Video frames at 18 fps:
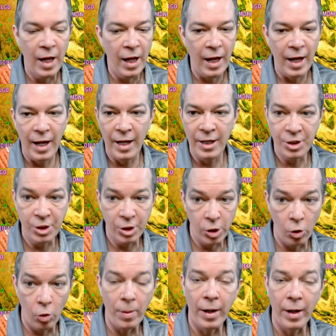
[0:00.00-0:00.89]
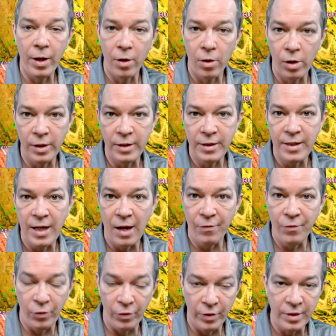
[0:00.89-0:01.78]
As you go by early this
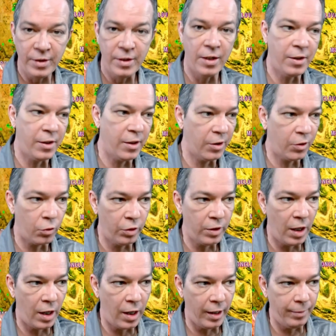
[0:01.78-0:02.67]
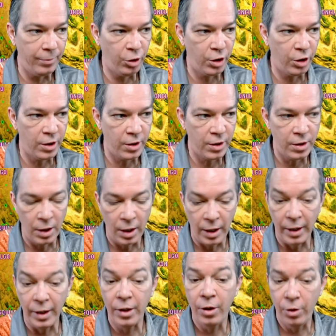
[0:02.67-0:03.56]
afternoon, this is Central Time just
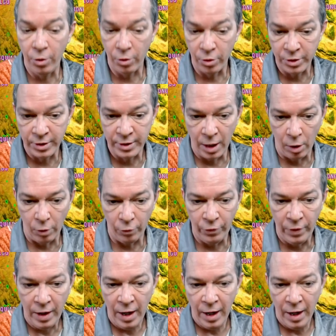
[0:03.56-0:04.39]
like yourself.